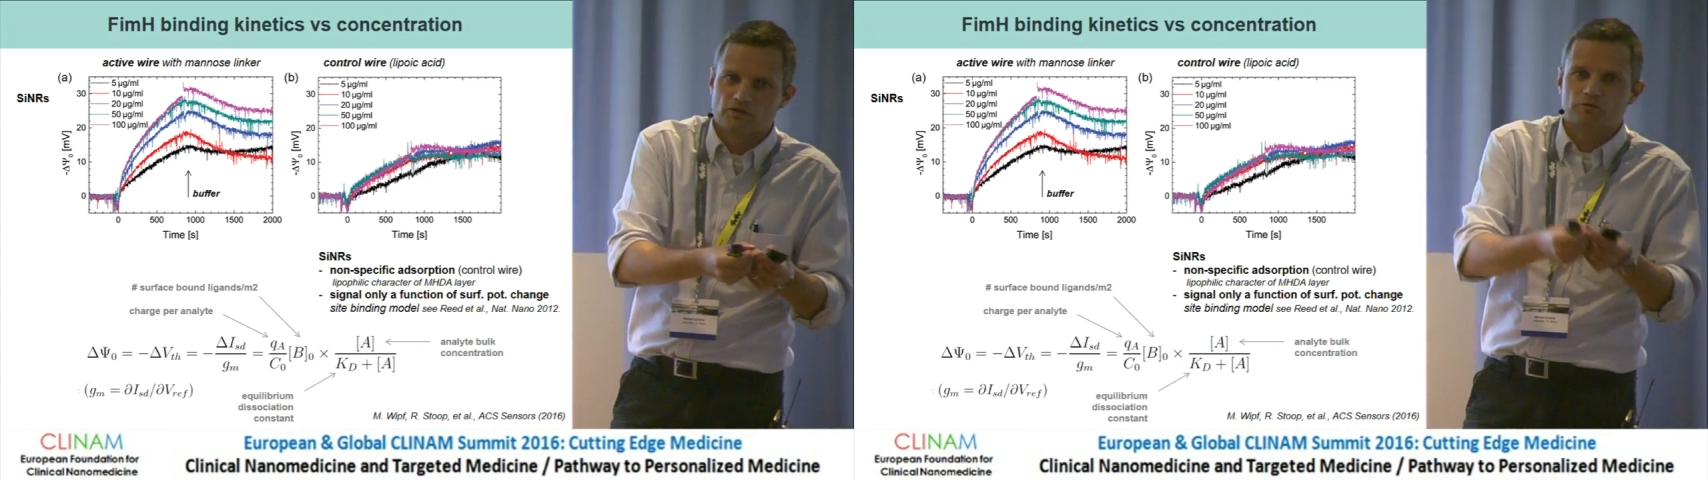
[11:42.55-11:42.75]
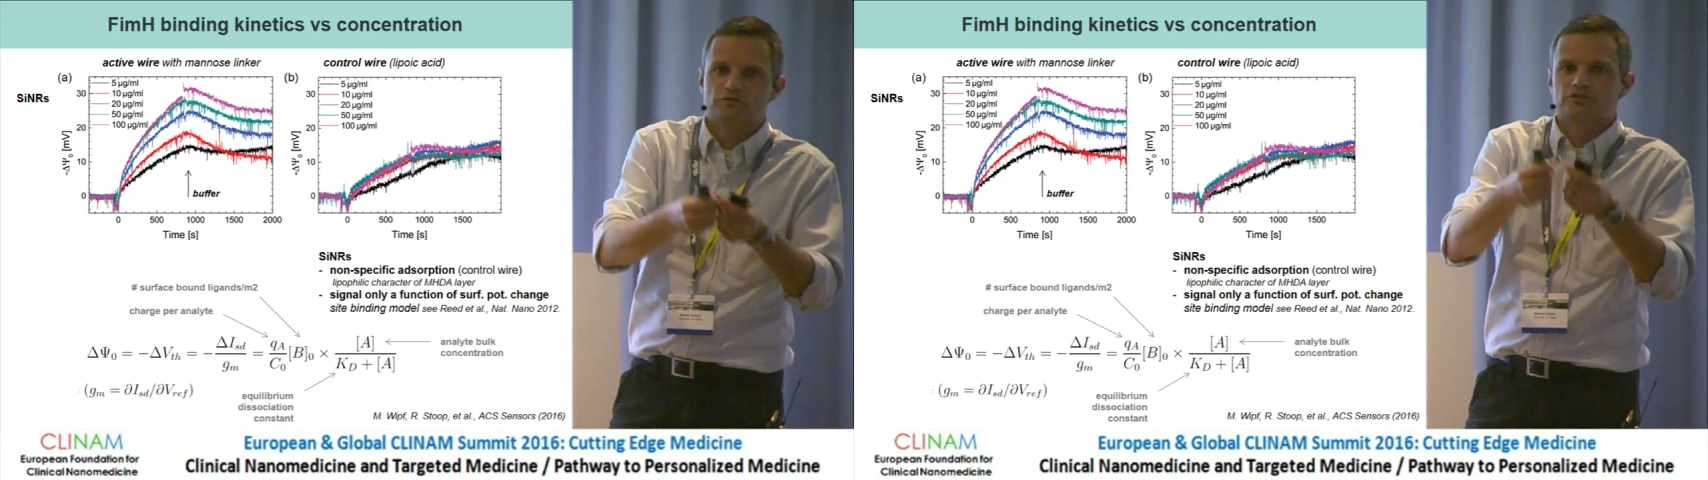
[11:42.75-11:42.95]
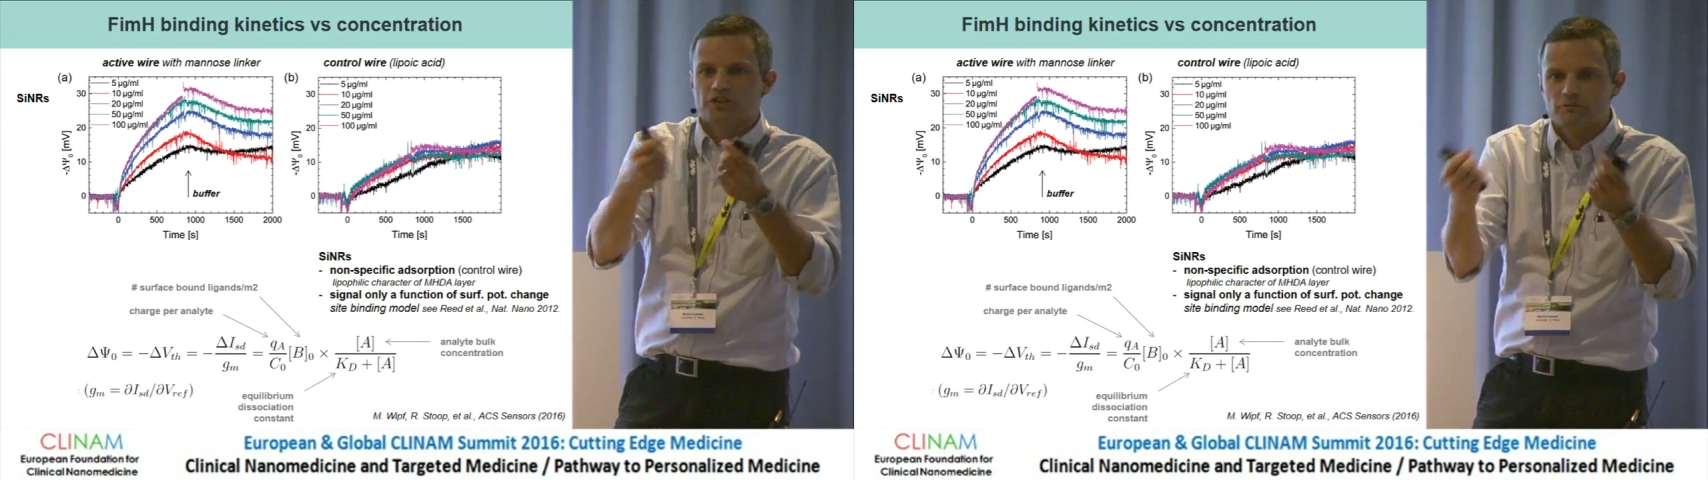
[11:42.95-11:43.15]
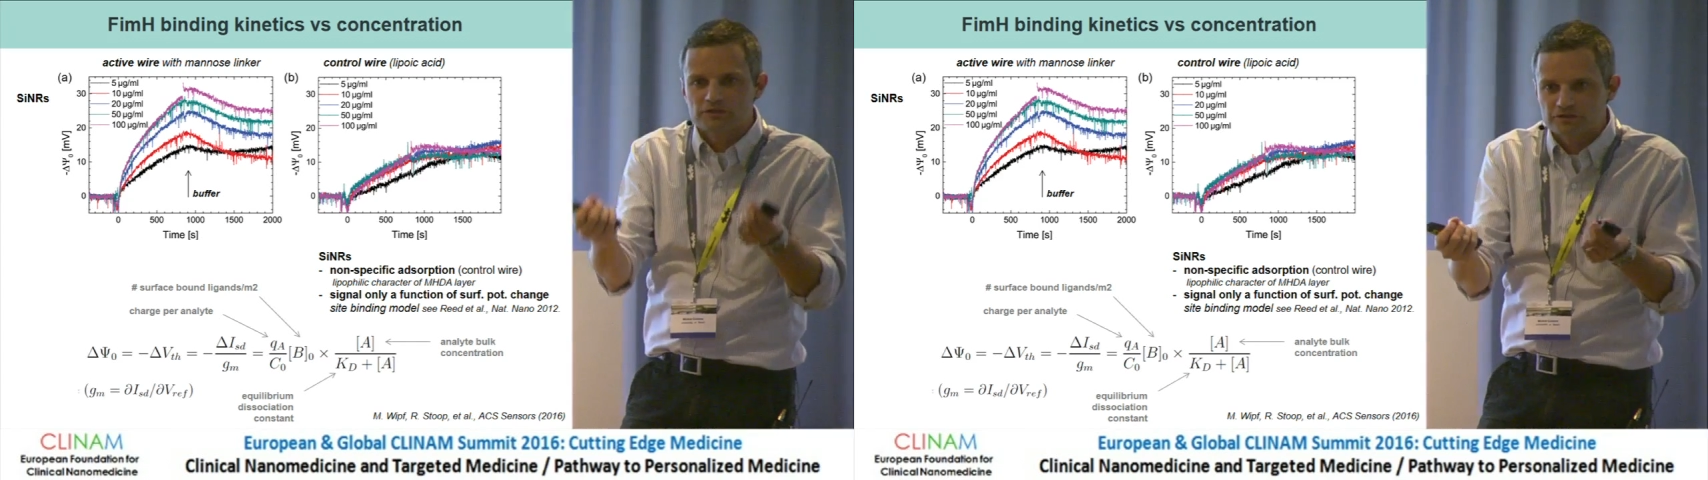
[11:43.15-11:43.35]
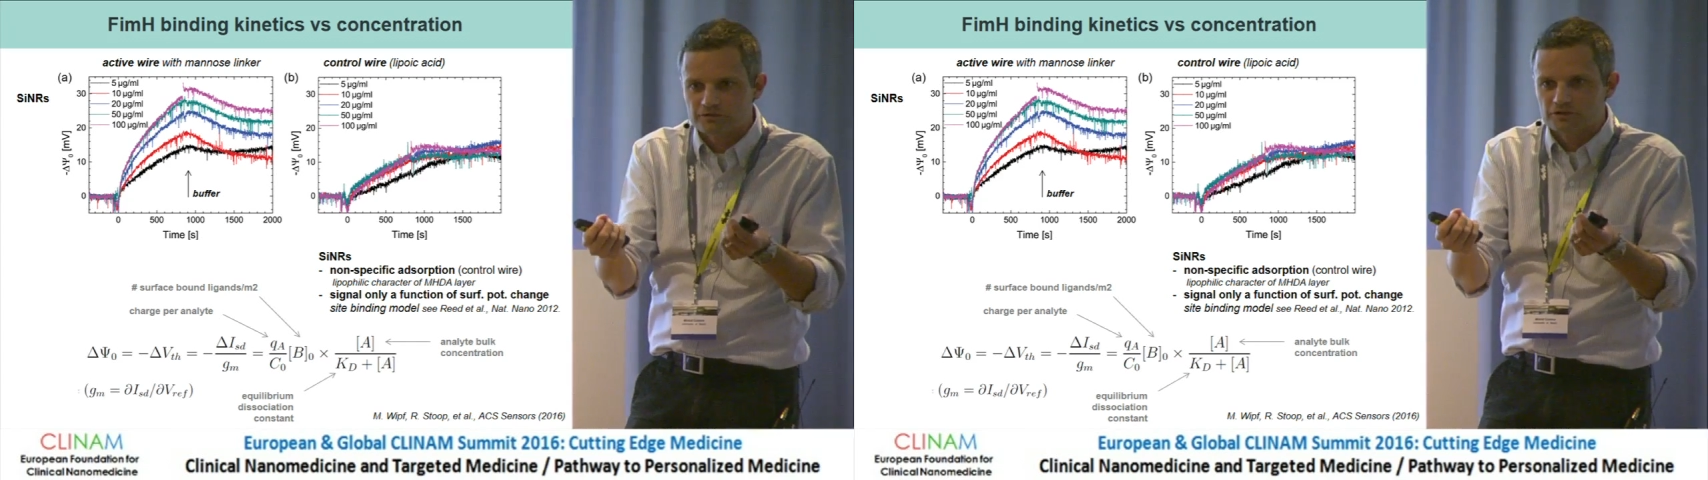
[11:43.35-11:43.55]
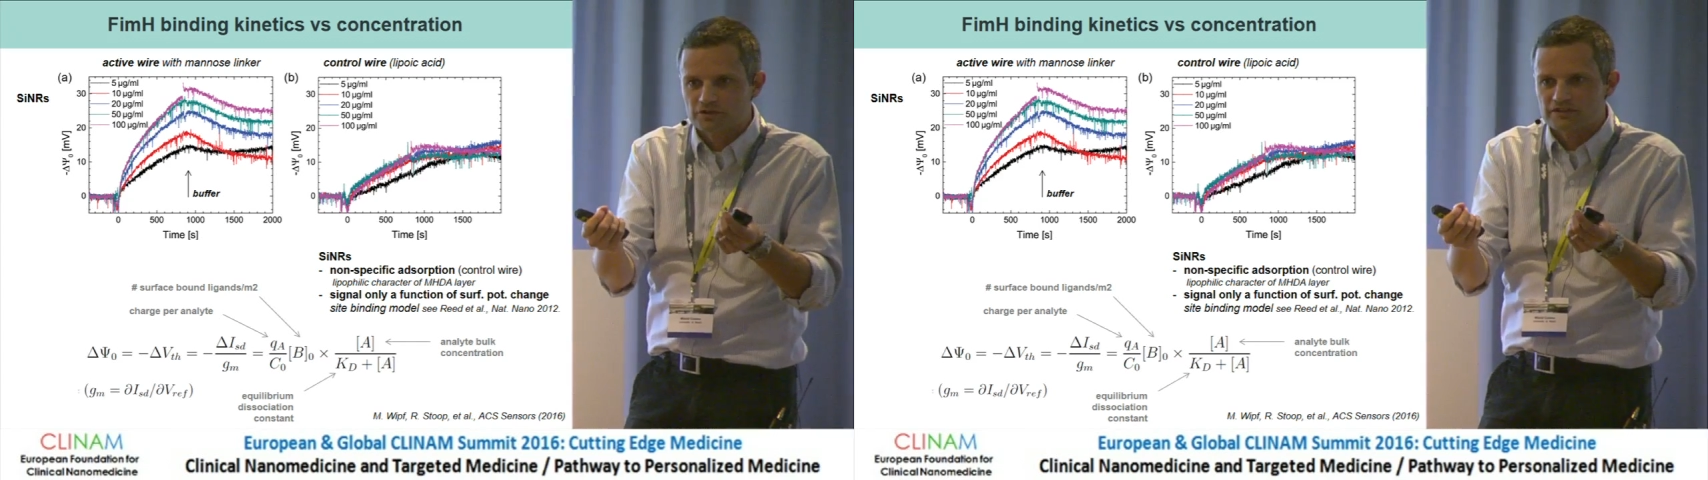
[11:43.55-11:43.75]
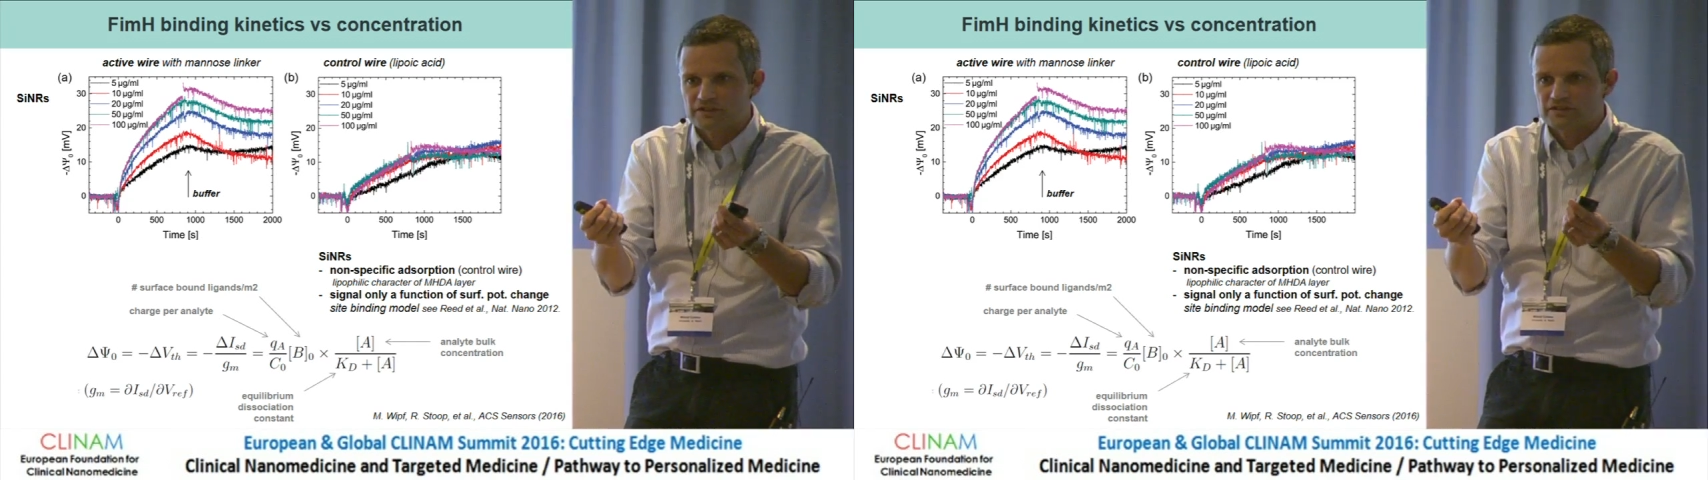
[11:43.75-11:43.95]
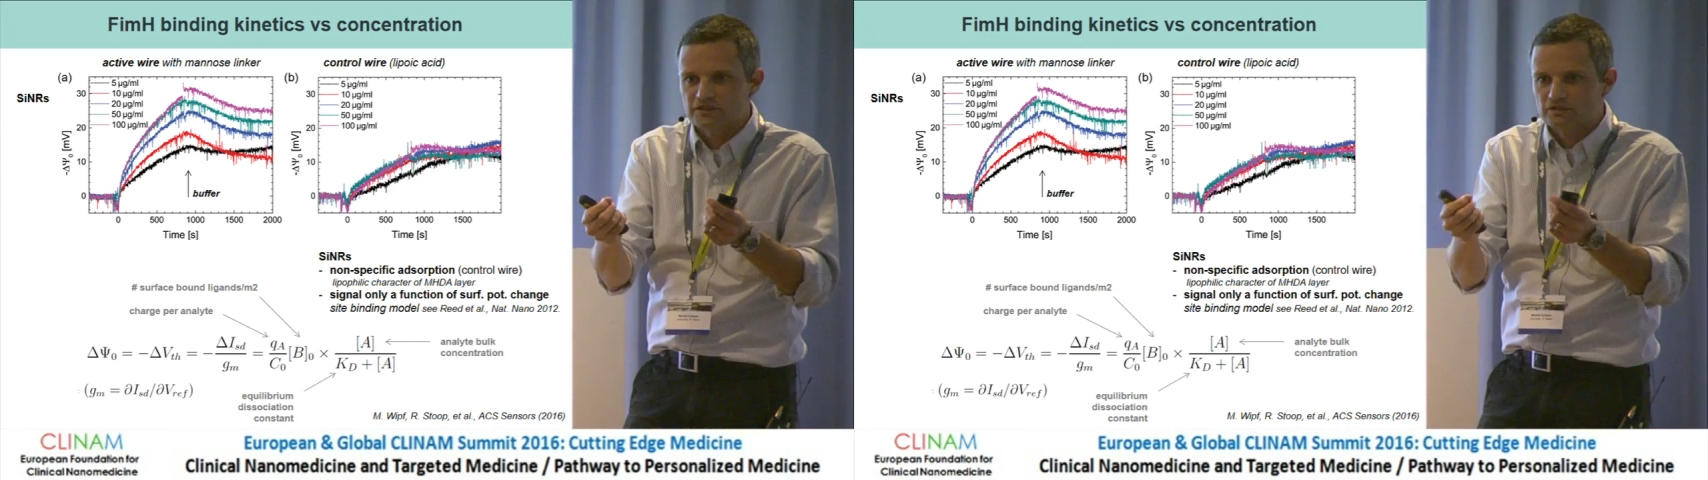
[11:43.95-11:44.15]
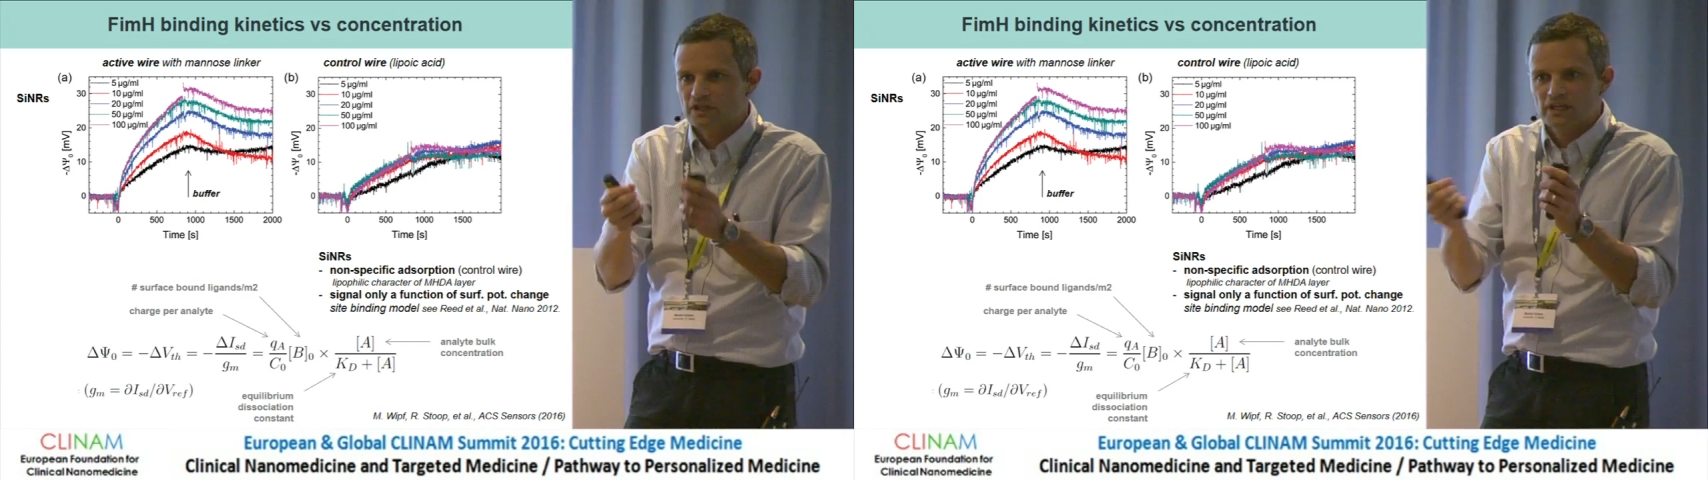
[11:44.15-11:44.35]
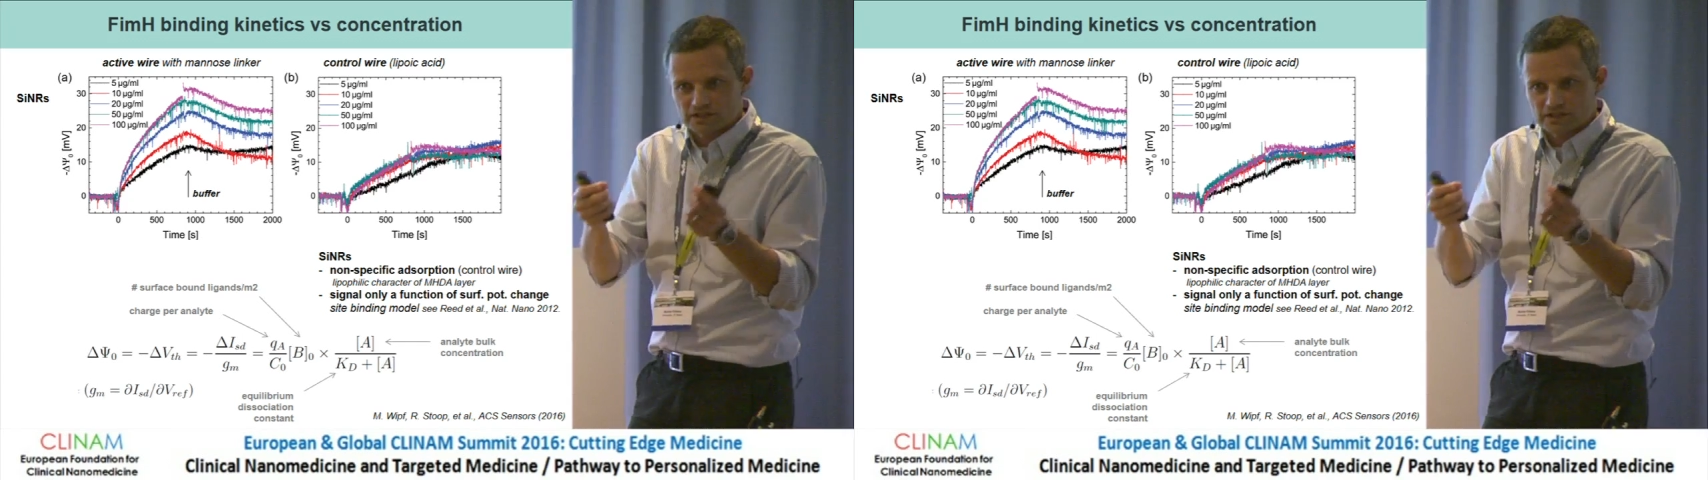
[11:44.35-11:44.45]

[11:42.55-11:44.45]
on the geometry of the transistor,